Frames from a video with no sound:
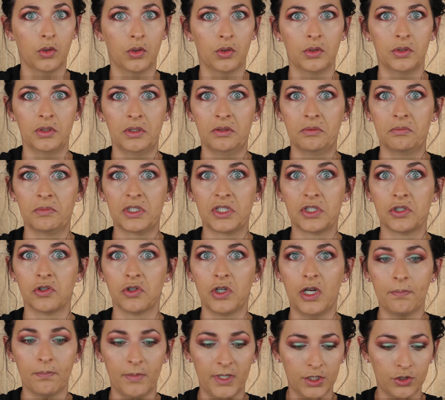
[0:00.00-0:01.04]
Oh, I
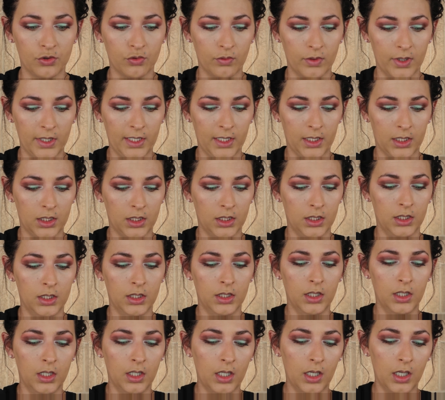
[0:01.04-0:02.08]
almost dropped my drink.
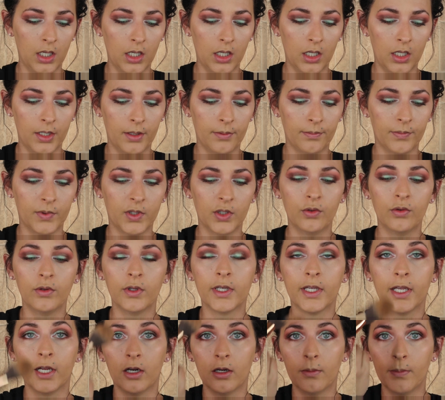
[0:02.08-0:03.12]
The
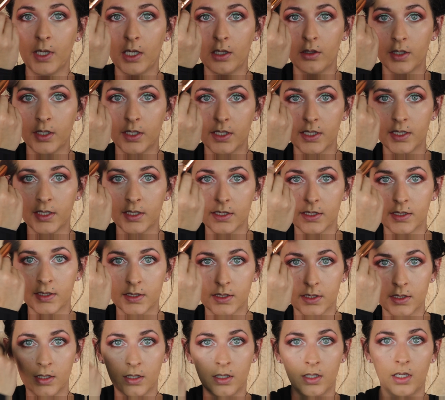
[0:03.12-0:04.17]
Hoola Caramel
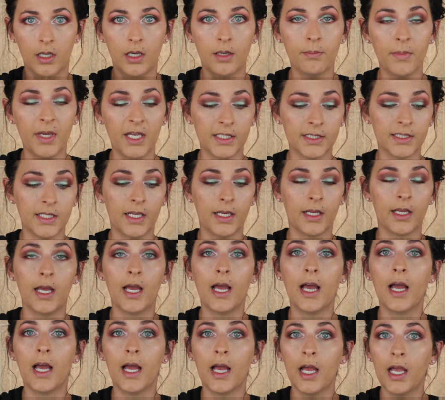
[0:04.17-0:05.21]
is
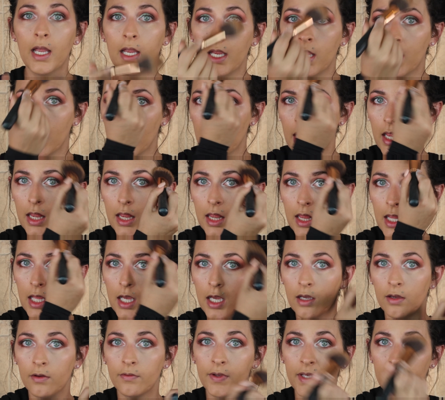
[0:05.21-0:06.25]
amazing. I
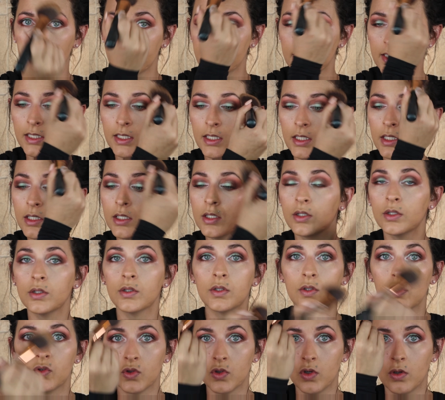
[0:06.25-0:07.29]
love it
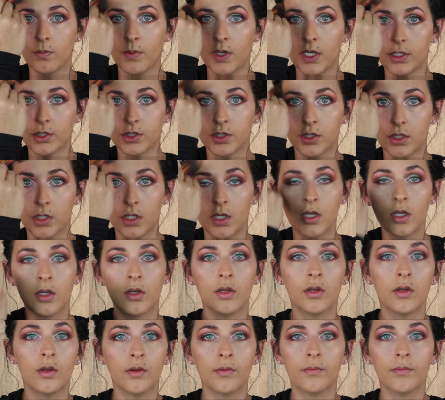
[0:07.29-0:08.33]
so much.